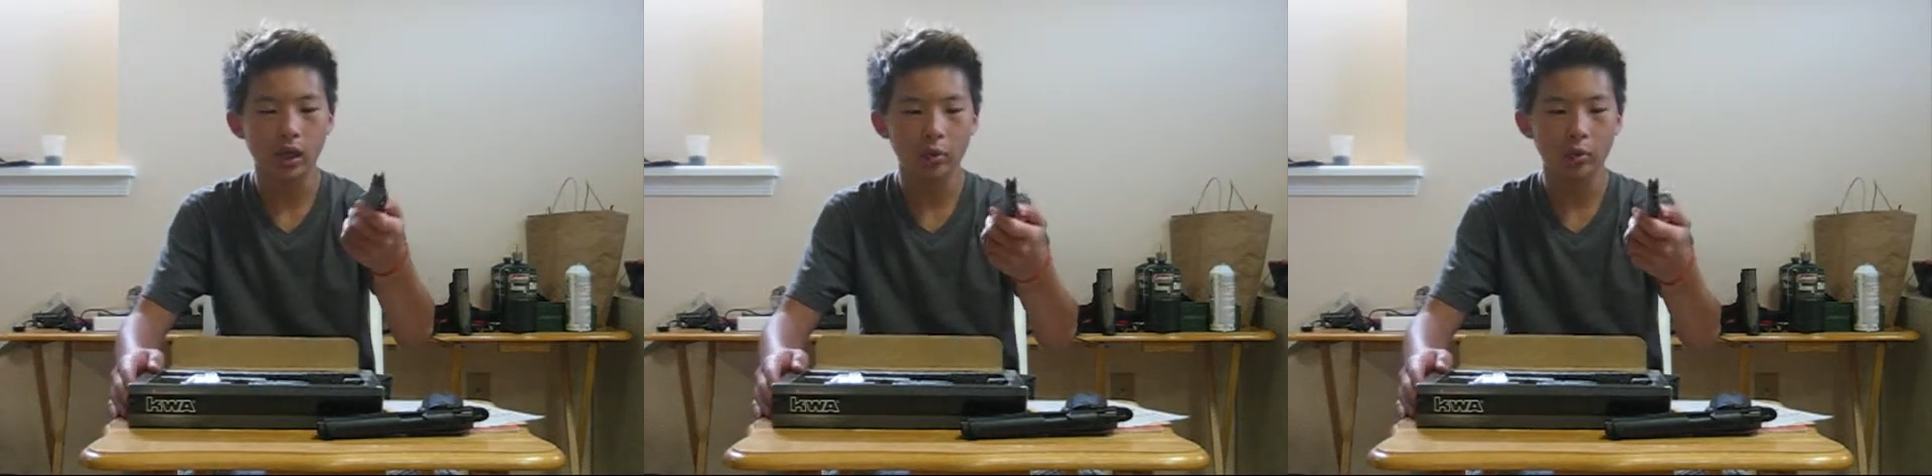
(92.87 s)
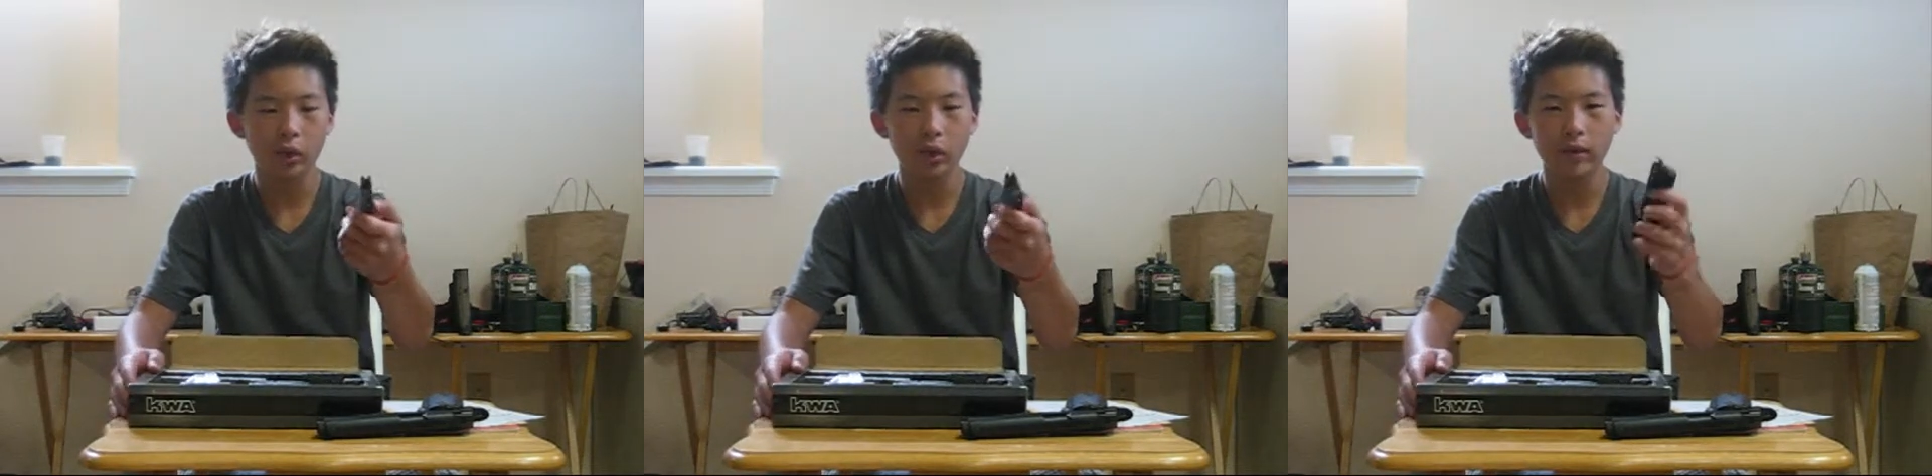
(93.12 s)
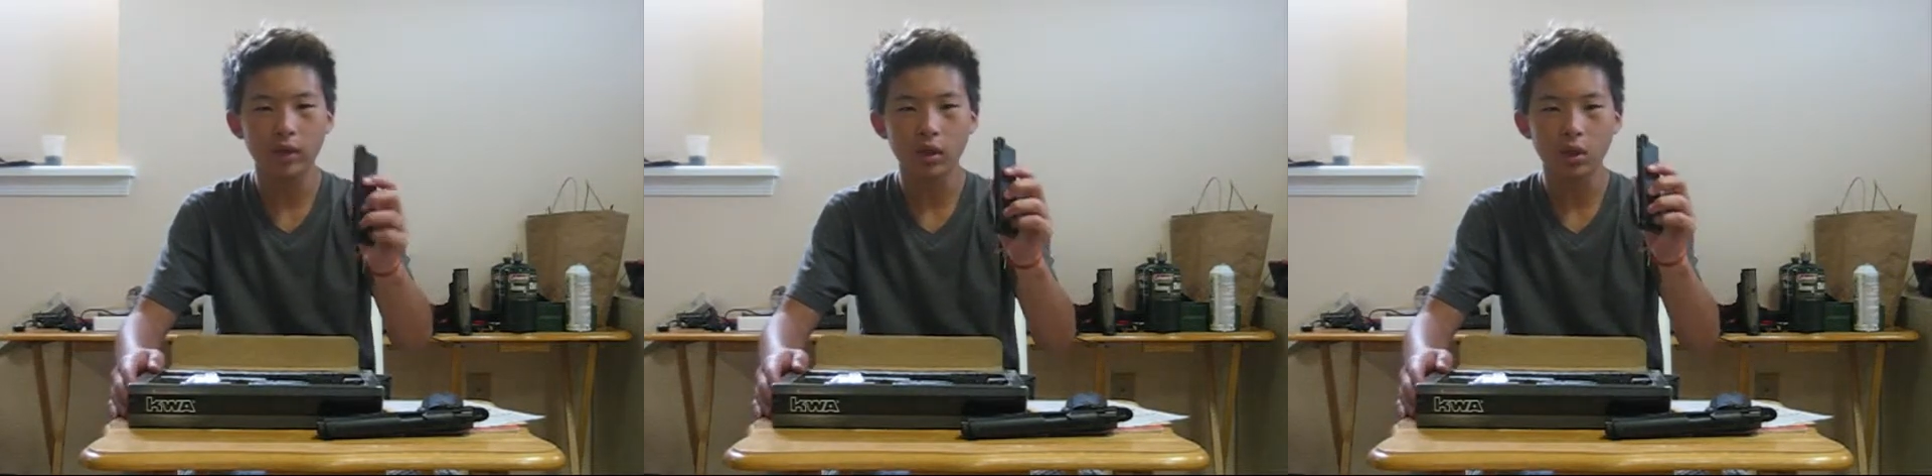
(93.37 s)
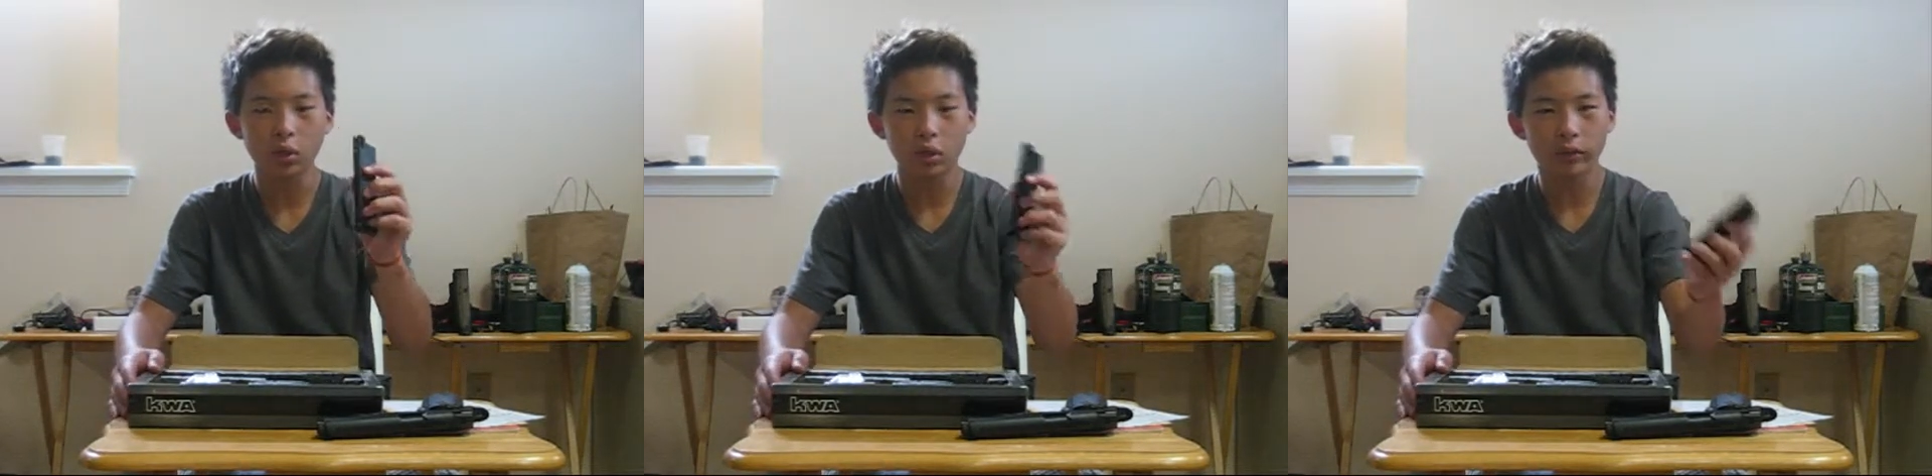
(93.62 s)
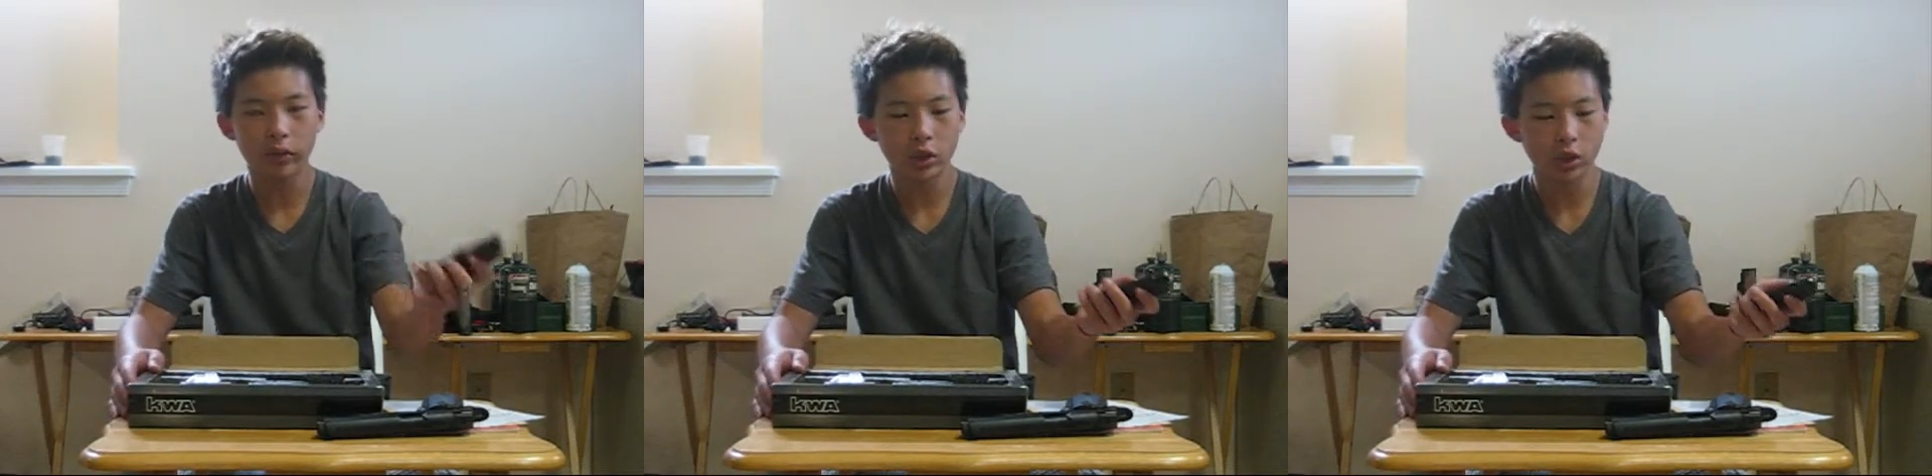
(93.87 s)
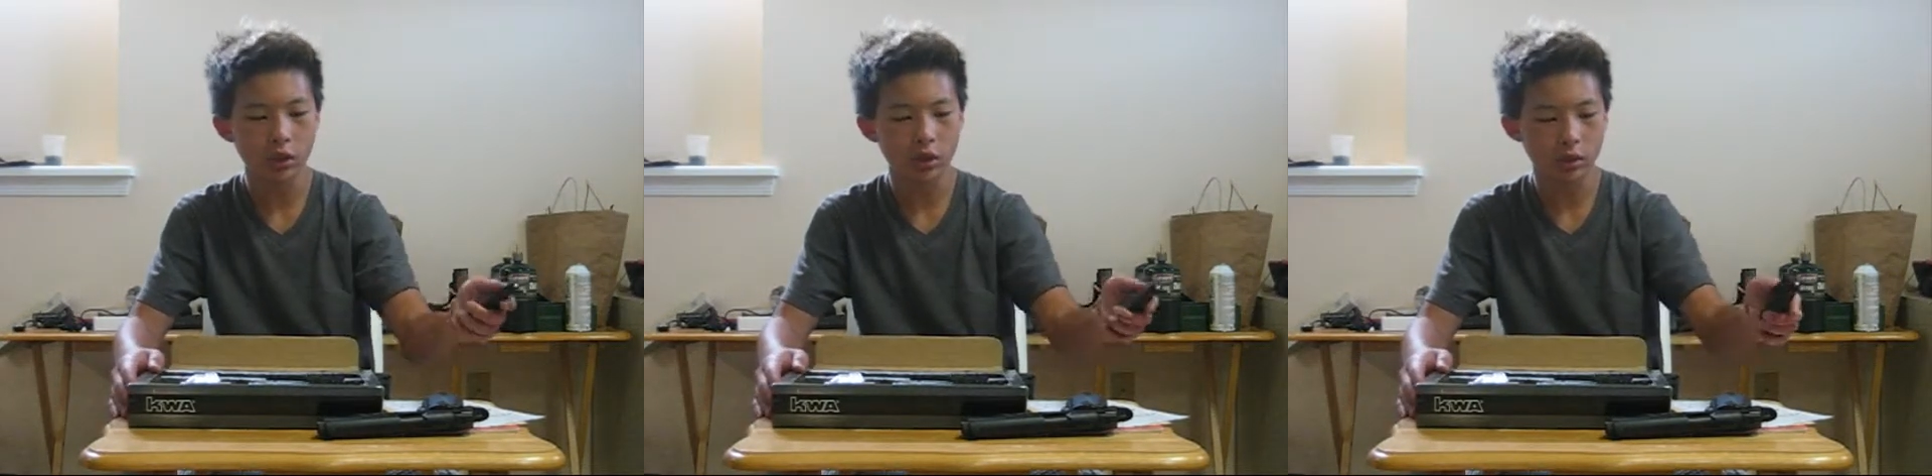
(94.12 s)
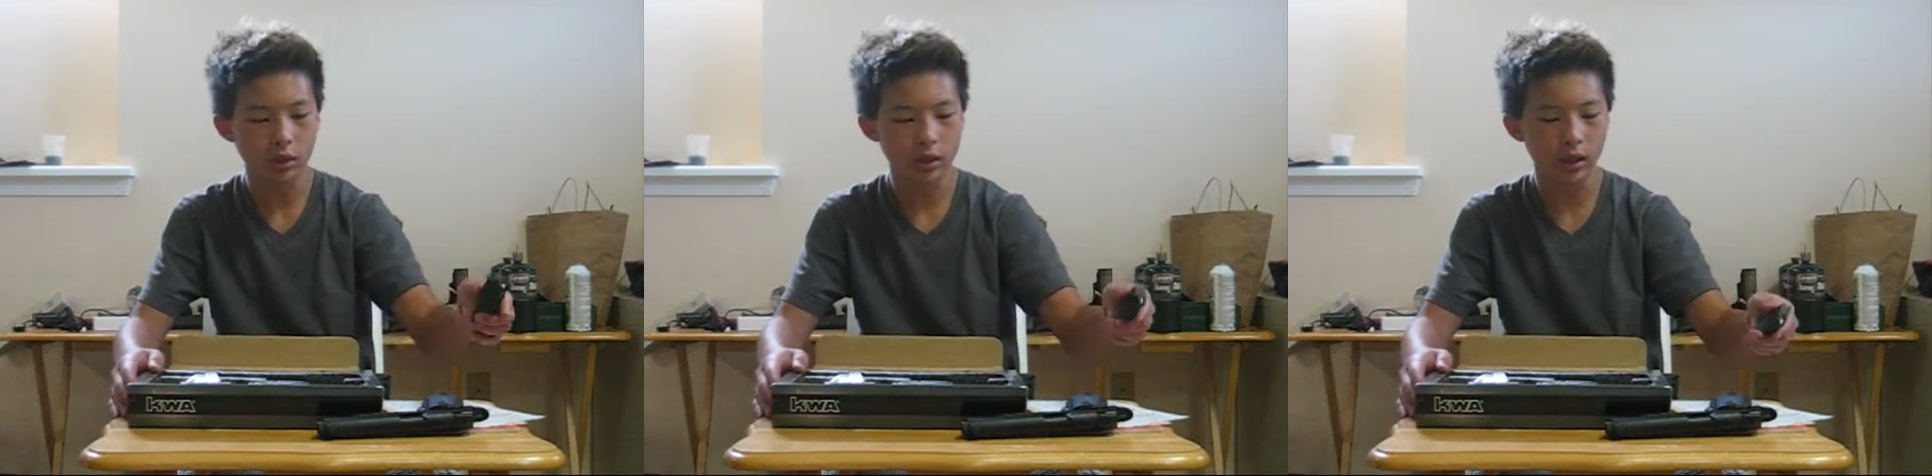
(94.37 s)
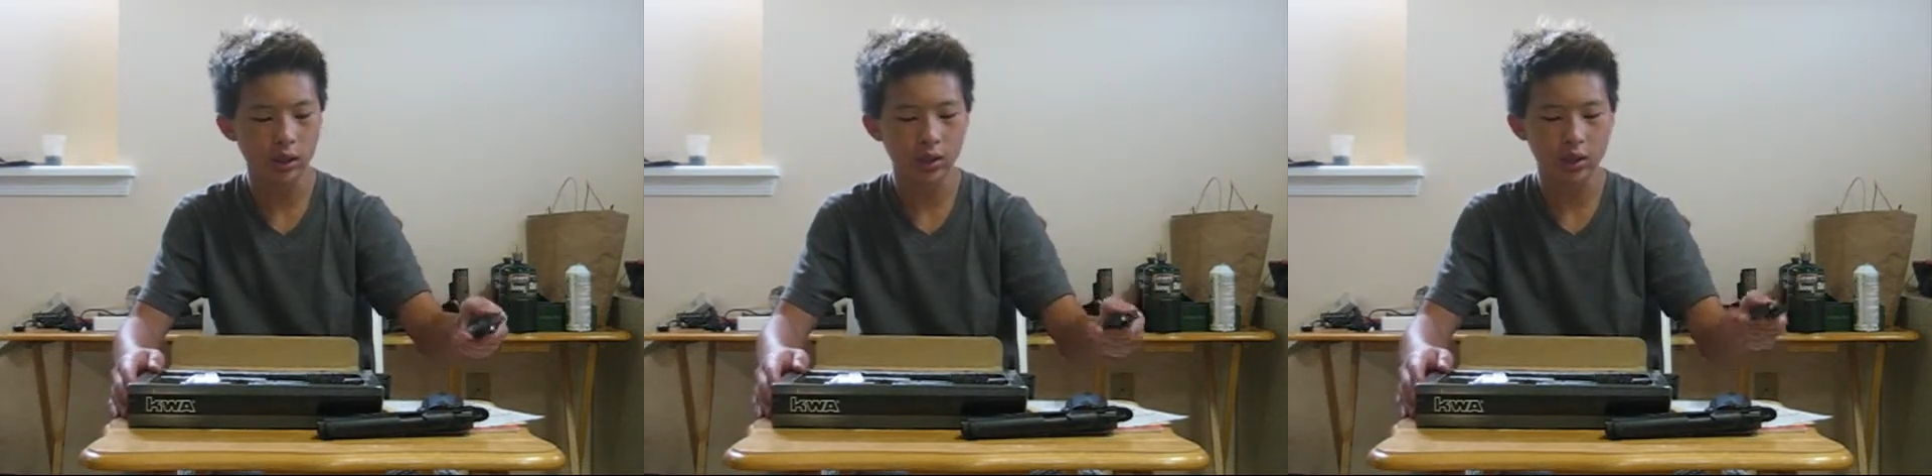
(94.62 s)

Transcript: I believe the older versions were single